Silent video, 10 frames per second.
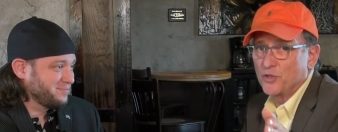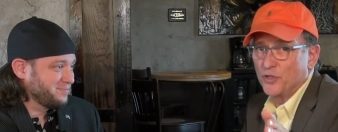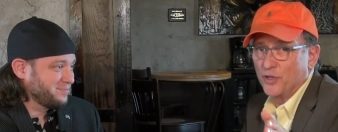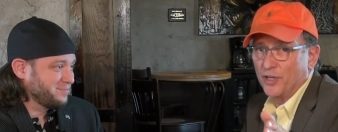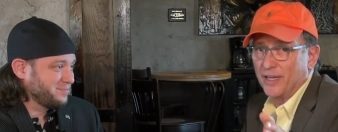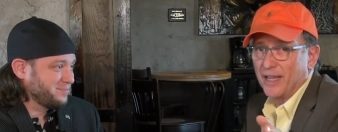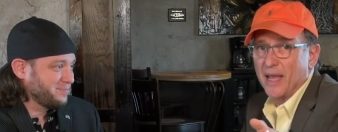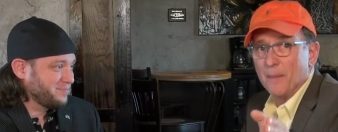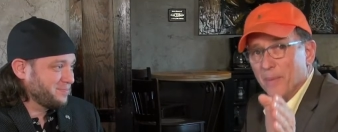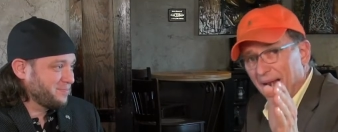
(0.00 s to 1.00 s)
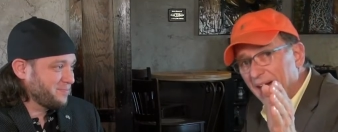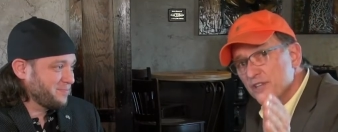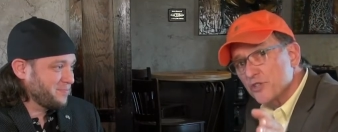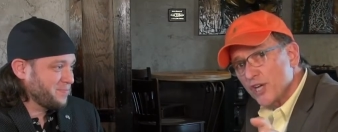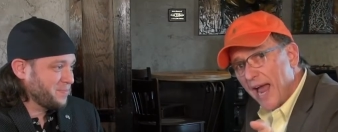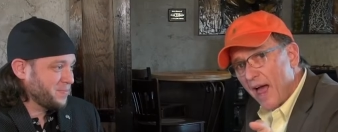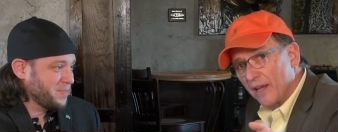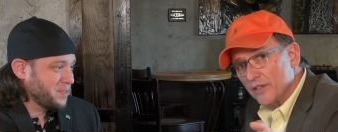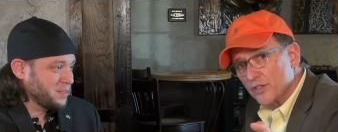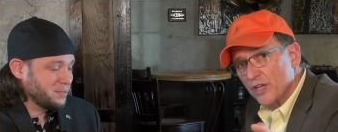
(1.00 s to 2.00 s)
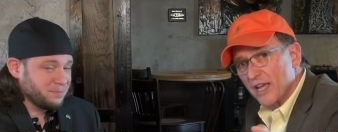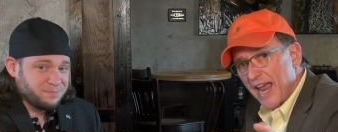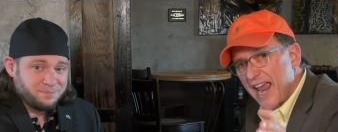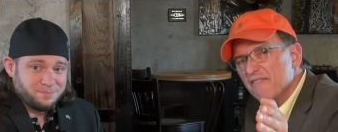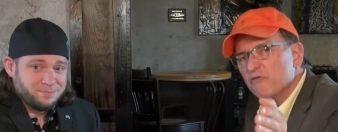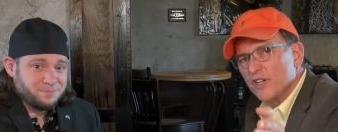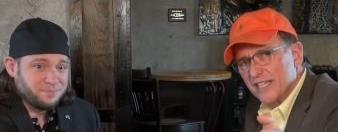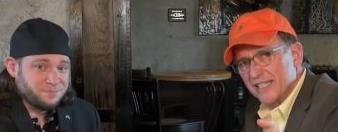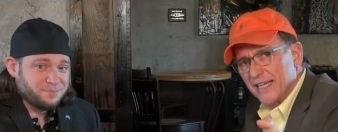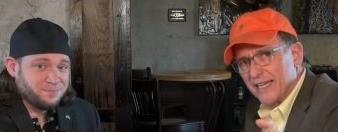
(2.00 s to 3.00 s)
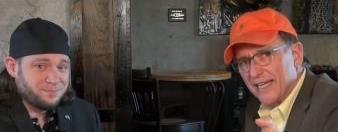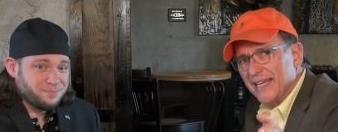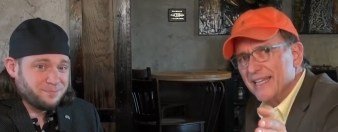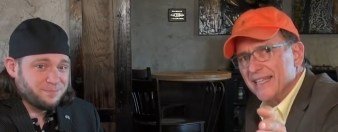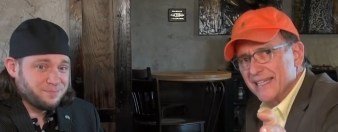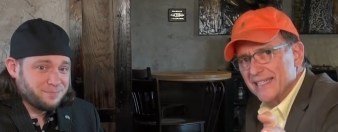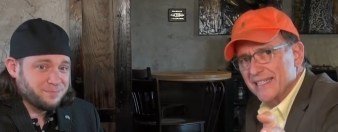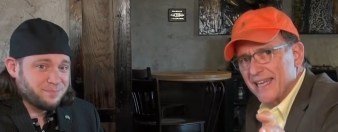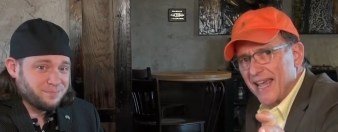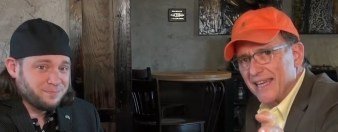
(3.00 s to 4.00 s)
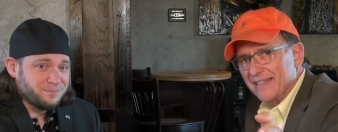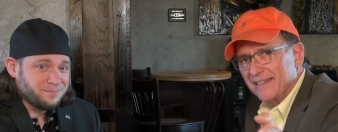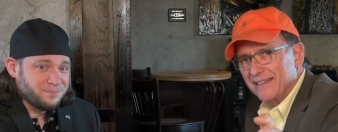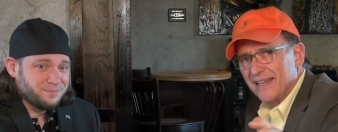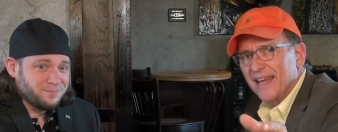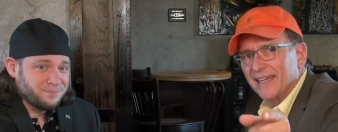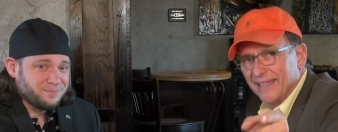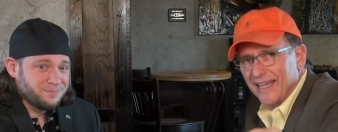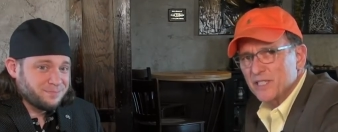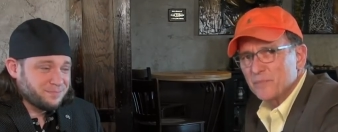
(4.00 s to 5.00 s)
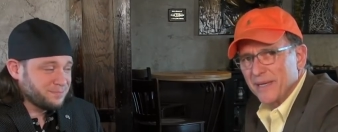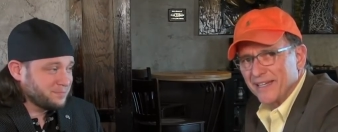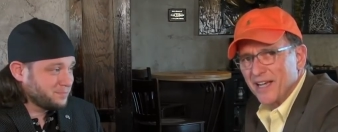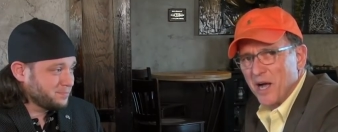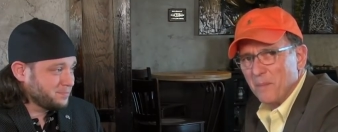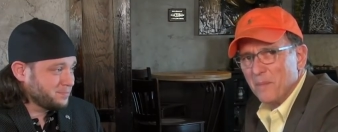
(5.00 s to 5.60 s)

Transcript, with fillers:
Speaker 1: good. But I challenge every city in this state. Let's become